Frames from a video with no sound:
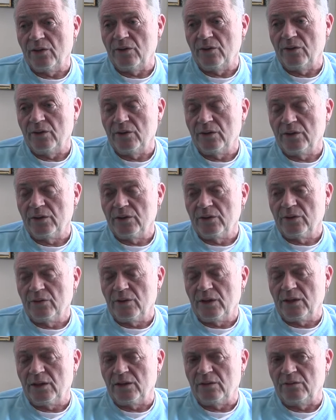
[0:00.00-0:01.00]
How do you
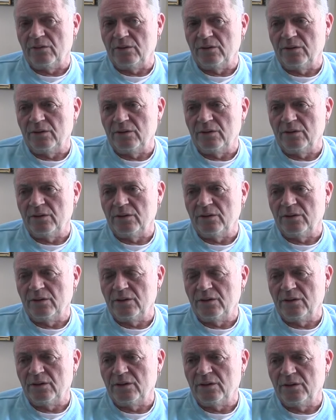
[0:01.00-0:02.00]
hope that
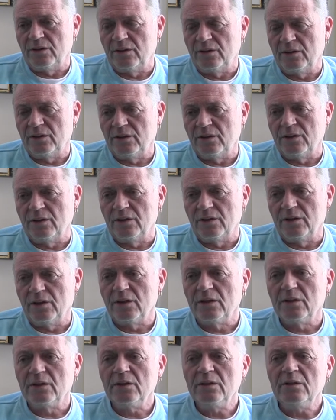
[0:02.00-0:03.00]
GSV could
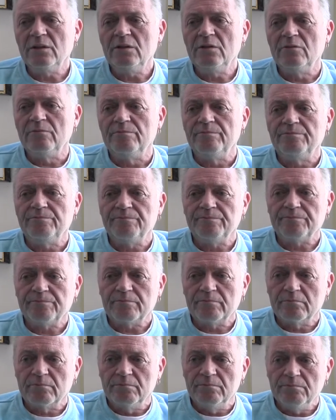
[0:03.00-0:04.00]
support your spiritual
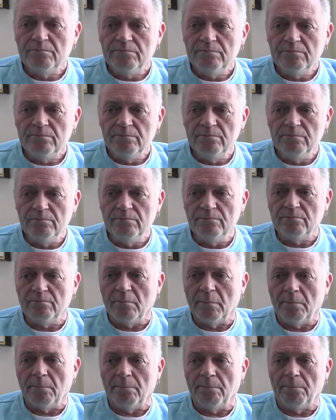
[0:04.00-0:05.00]
journey in the future?
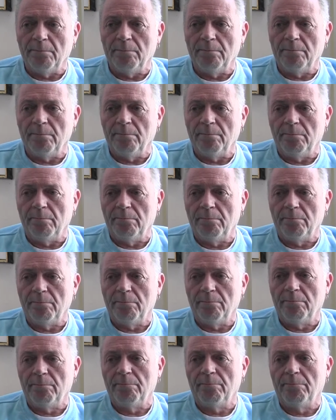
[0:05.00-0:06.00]

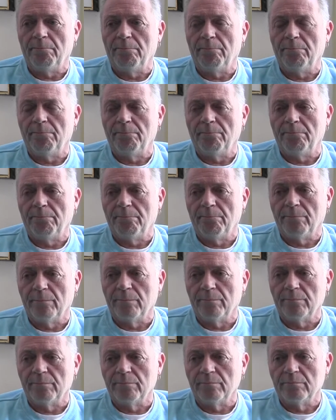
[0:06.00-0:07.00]
How do you
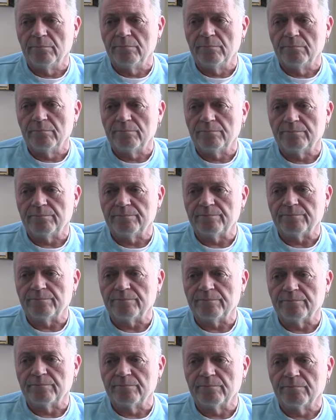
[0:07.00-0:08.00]
see
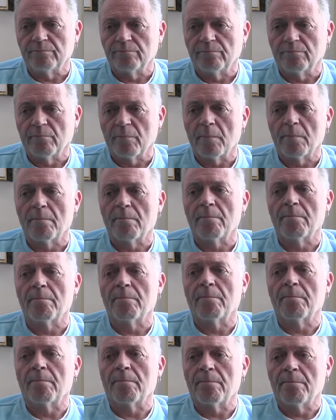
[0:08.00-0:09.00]
GSV's role in
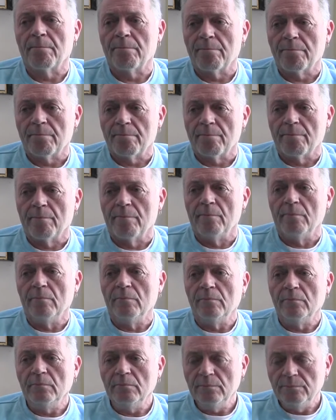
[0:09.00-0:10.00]
your
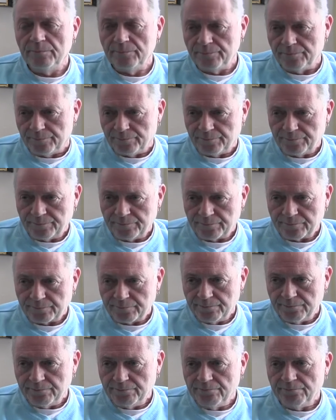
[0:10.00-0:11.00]
spiritual journey
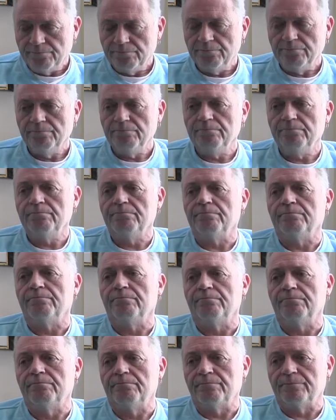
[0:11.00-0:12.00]

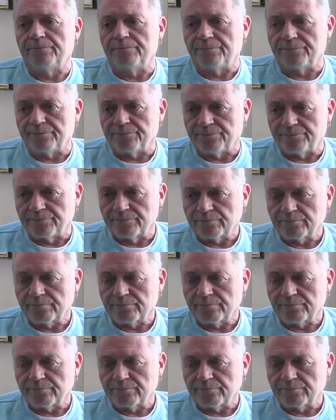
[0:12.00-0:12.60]
from now on.